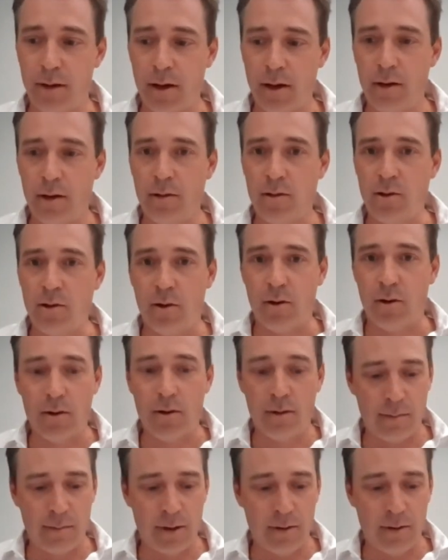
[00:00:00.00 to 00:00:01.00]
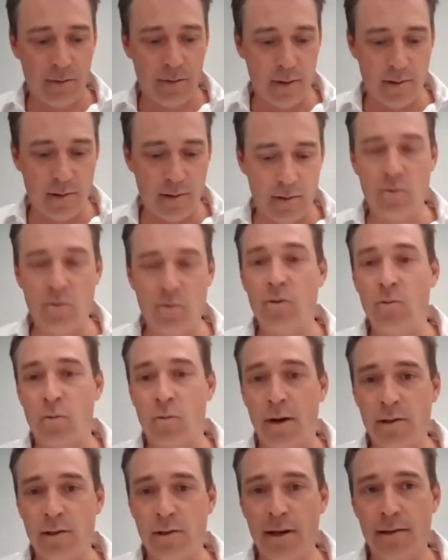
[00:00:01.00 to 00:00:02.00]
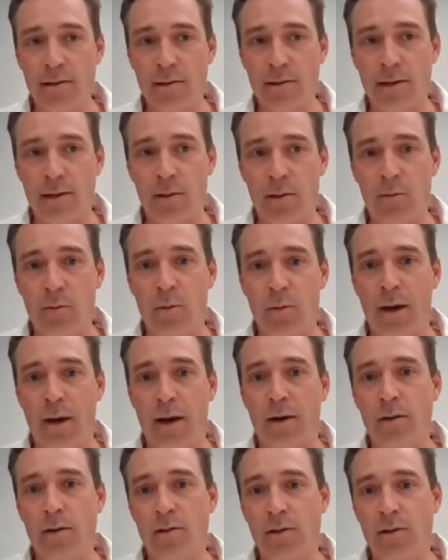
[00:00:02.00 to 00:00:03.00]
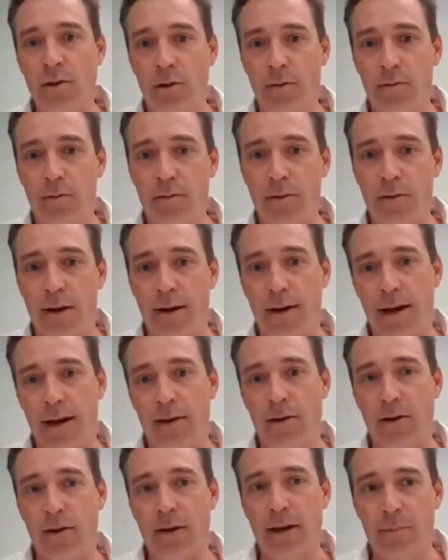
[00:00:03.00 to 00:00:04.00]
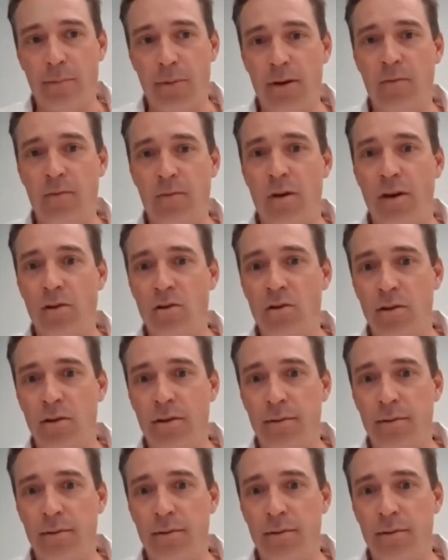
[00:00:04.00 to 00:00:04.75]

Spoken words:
So let me first introduce Raja to say a little bit about herself and her company, Inventia.